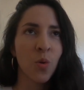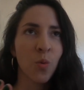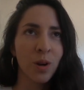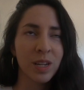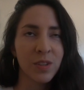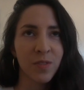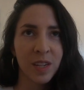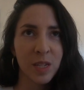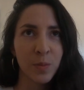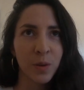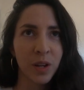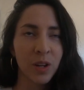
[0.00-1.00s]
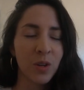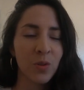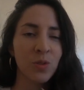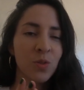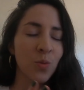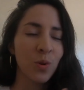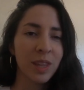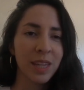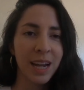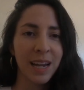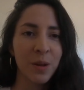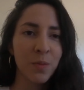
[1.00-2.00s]
once Facebook knows what
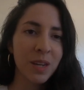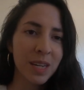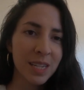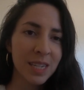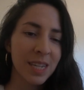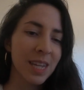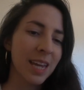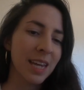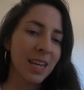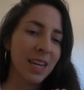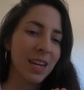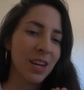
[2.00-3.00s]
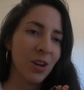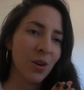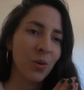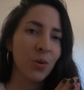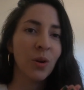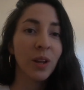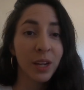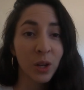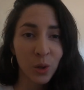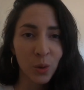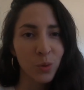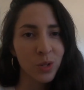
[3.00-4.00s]
the item is, they know
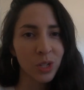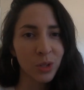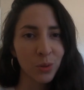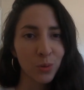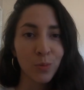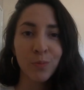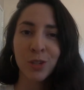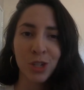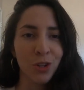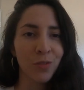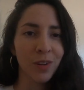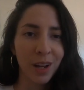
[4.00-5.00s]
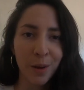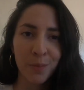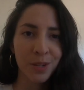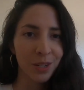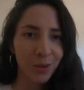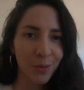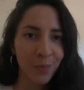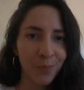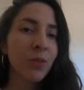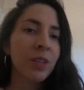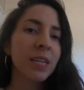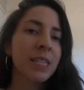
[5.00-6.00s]
who to serve it up to. A
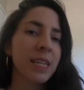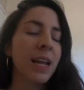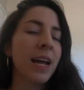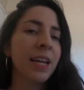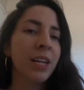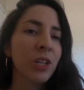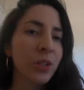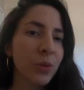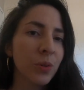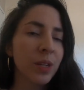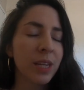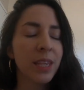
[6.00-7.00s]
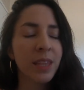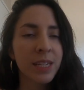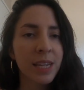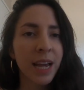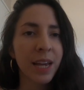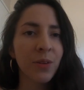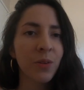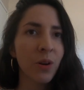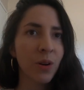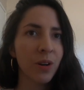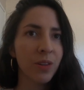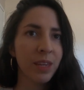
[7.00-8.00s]
few things that I include in the title
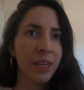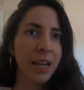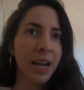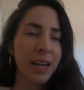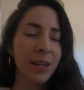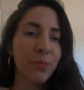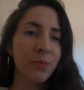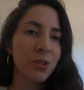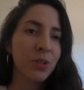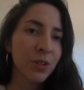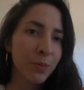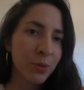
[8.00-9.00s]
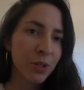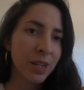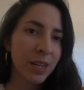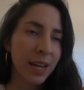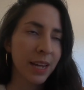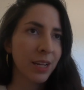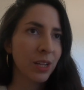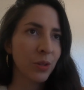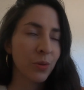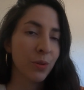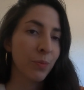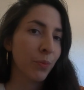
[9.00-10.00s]
are the item description, I
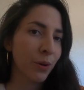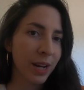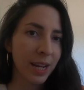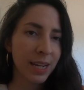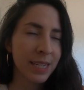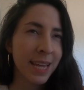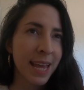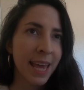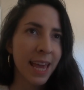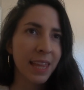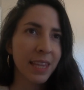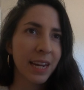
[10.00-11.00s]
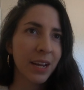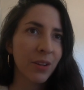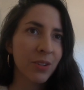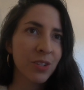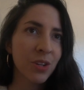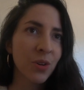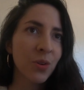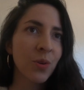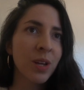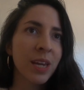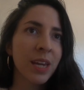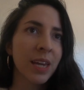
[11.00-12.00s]
include the brand, and then I
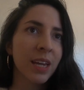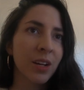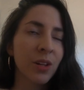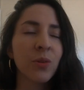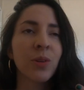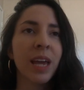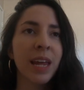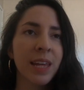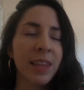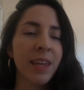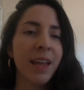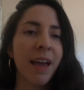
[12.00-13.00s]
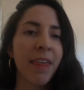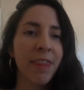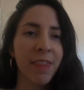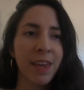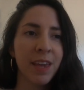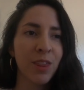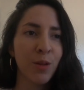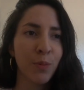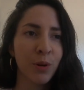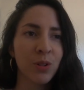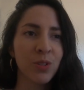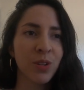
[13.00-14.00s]
also include anything I think the
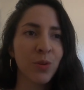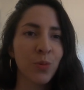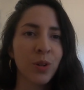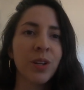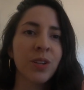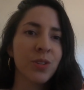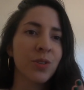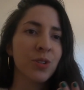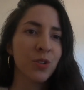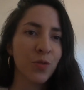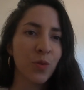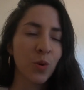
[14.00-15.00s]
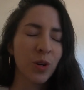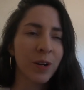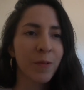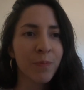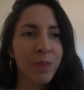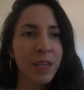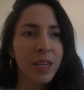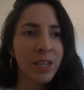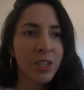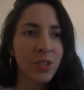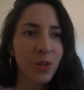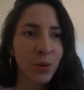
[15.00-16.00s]
person would search for.
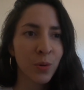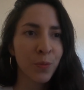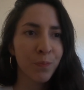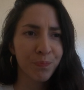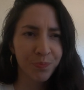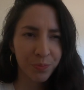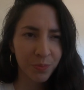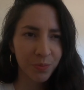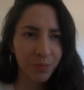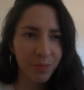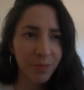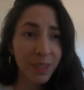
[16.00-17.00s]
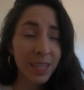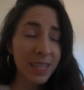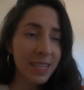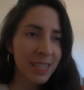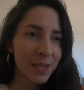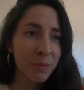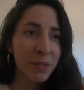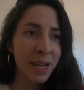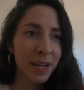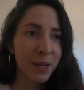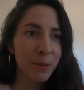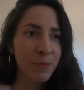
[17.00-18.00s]
So
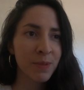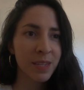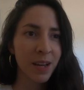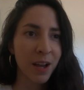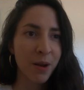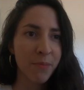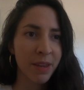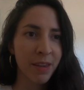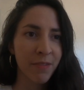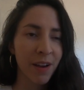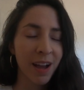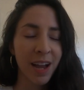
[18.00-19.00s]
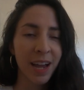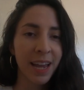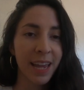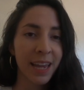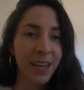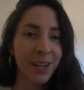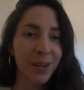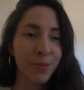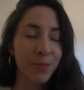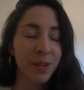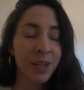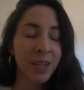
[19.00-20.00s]
sometimes if I
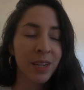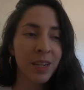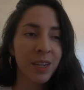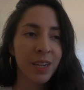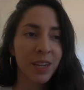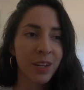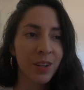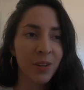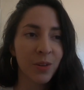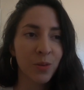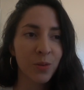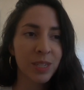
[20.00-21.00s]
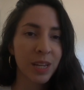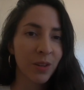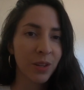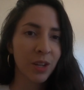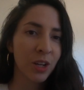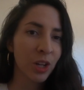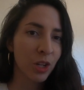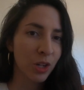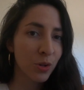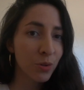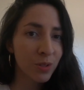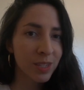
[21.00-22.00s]
am, selling
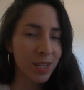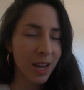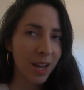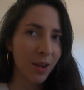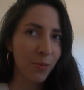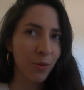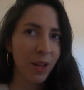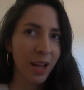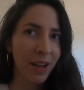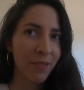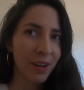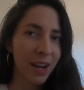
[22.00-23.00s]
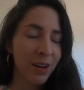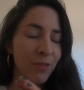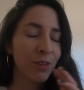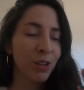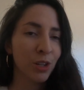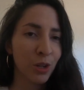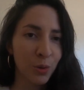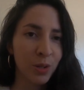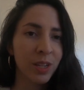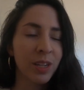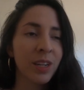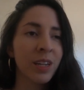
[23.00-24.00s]
clothes, I will have kind of a
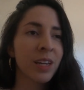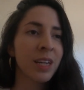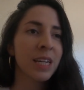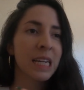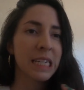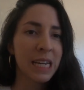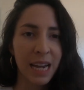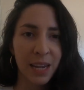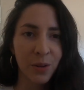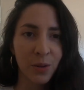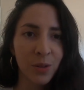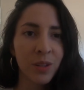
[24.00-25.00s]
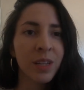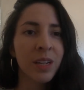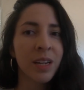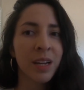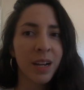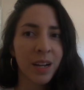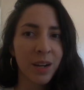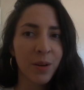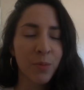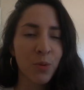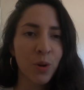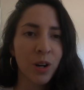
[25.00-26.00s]
loaded title
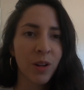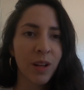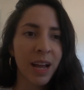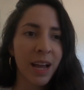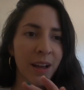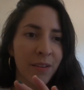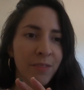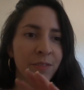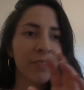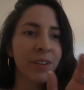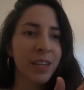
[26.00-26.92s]
where I'll have,